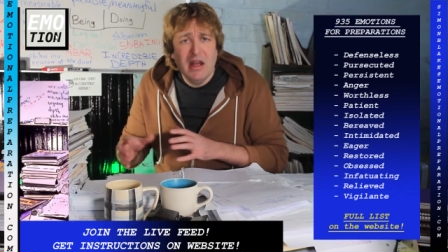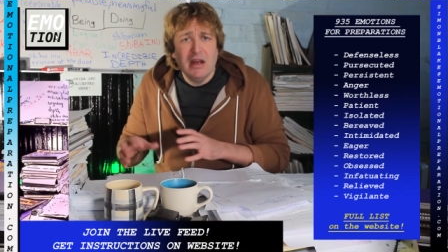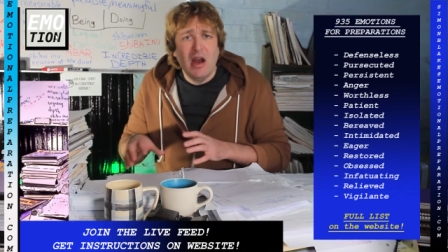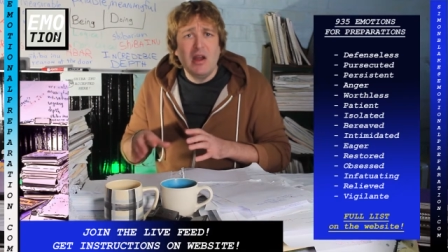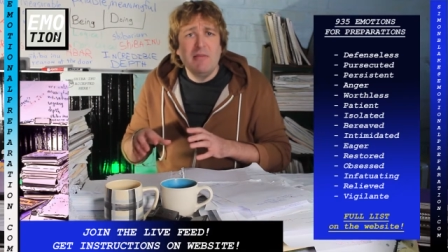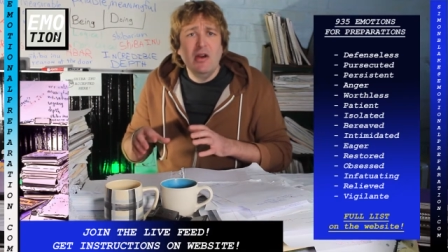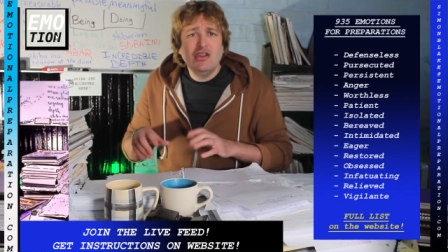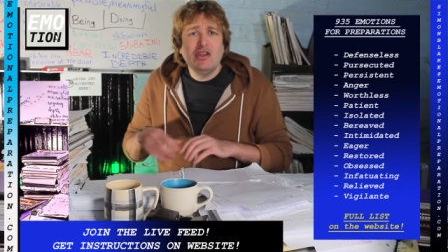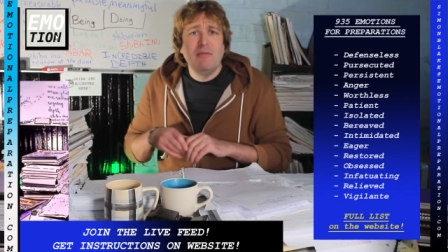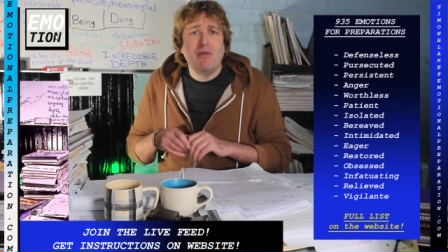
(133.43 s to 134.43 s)
now
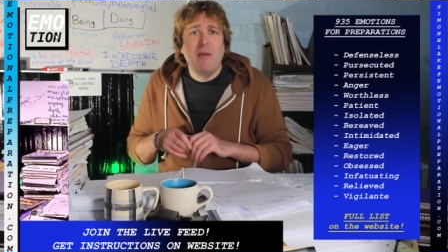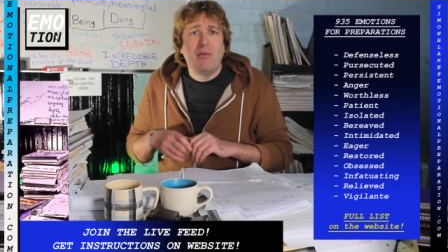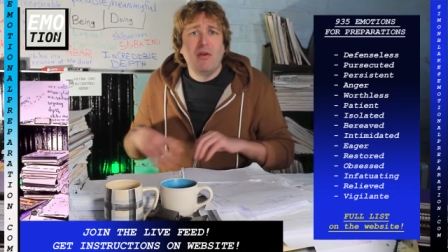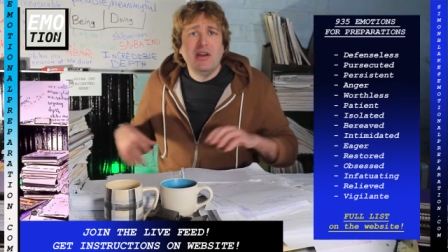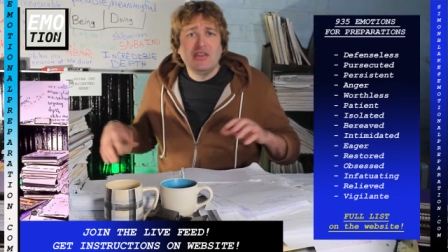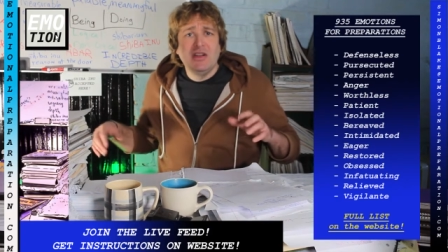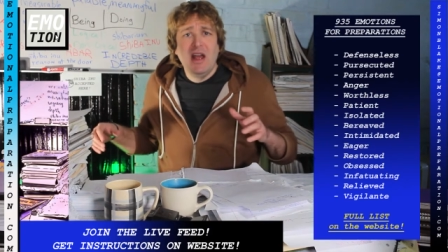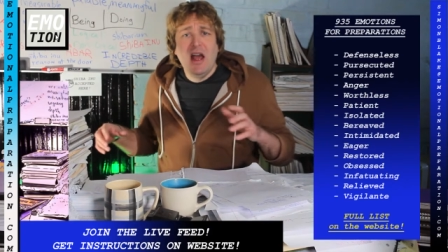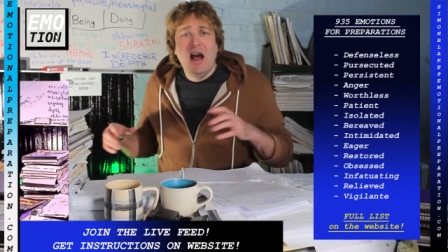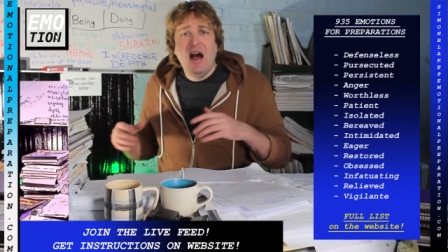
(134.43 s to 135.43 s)
emotional preparation
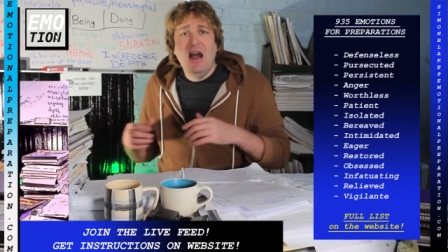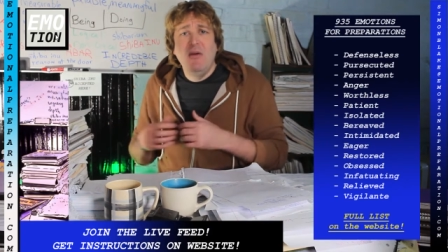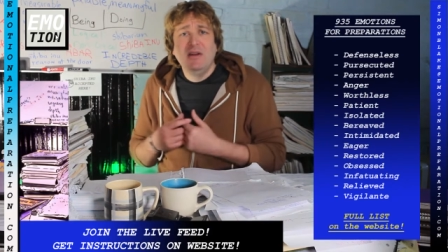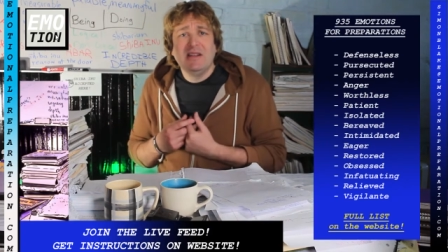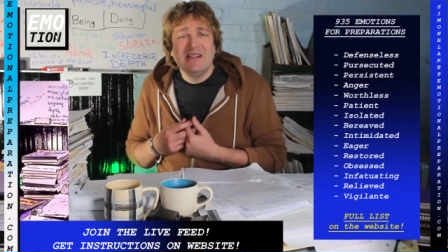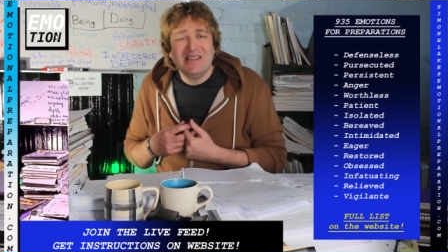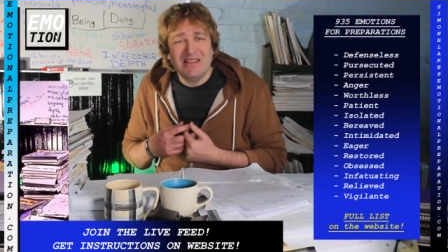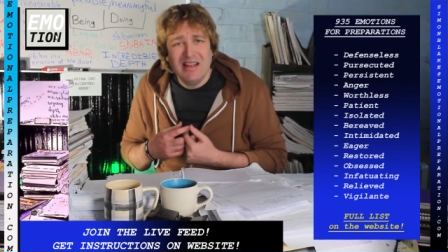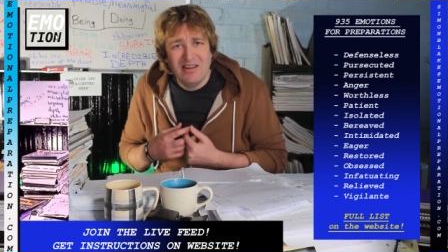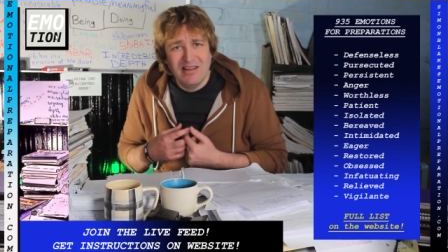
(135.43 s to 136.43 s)
i would
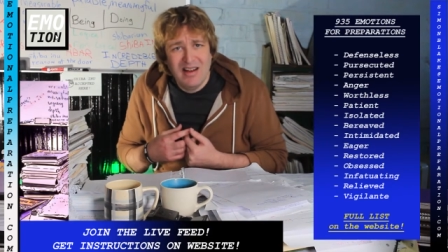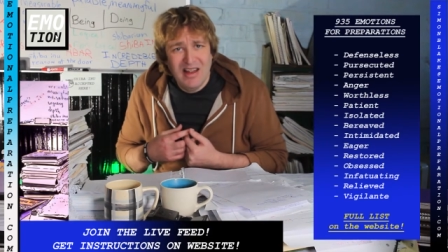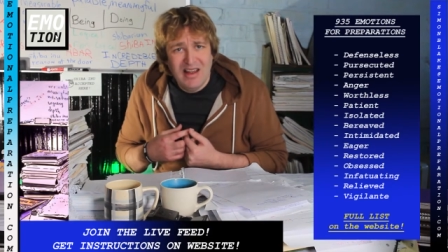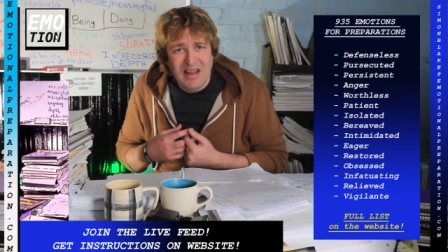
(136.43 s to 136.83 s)
consider